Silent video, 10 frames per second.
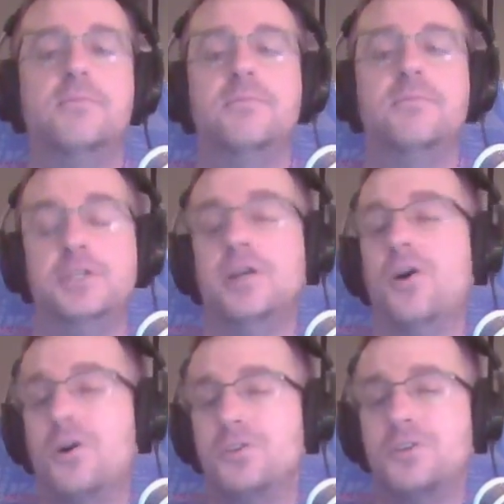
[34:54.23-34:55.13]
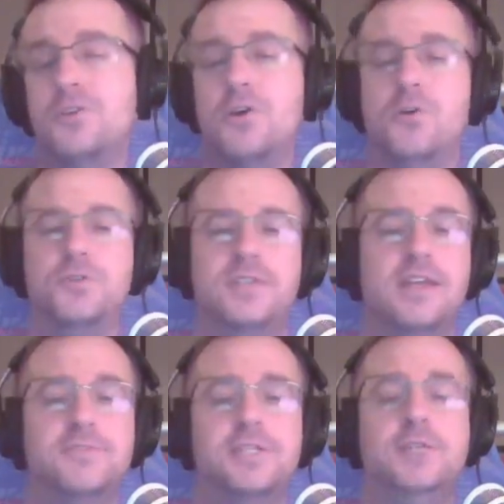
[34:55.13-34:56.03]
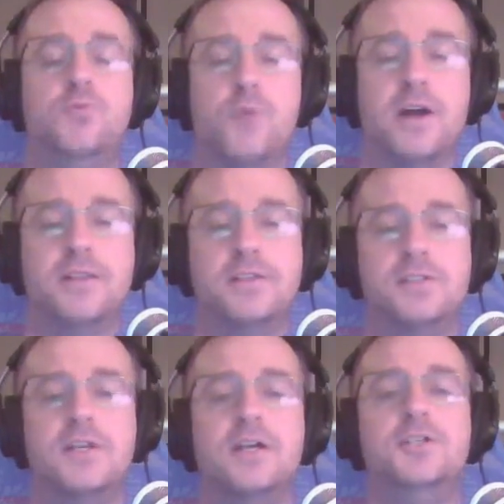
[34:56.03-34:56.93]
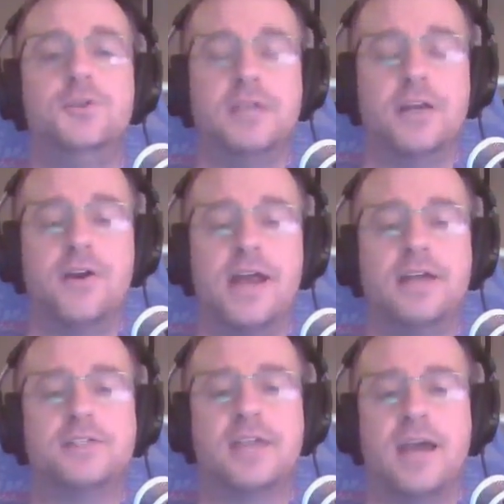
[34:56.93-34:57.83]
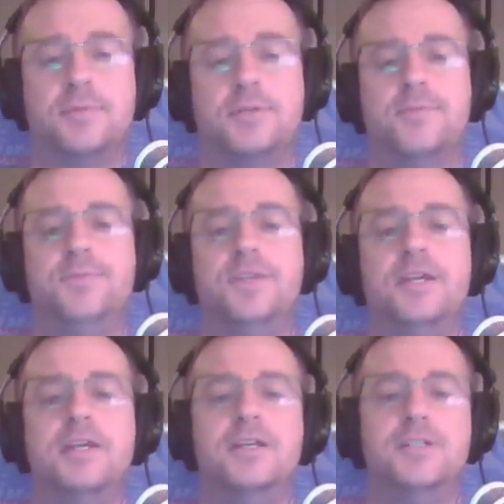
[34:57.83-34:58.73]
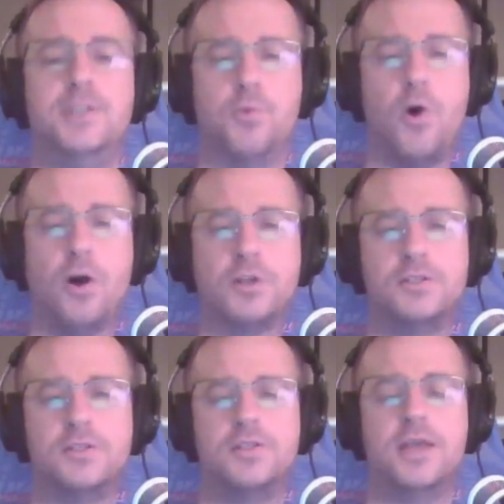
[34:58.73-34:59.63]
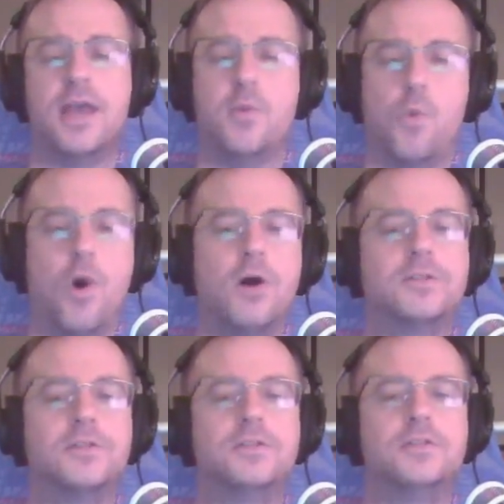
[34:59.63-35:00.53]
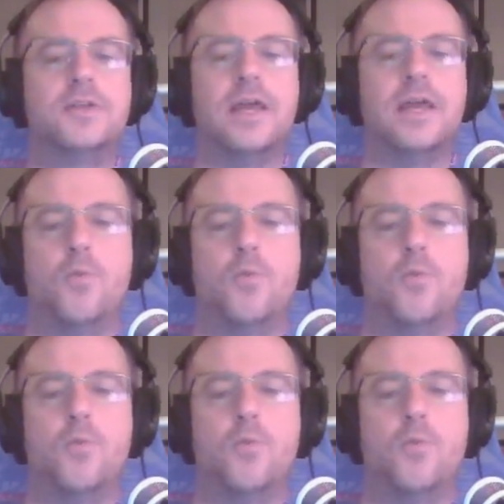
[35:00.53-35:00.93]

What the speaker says: But she also knows that if she runs, she'll get her ass captured. She walks and walks and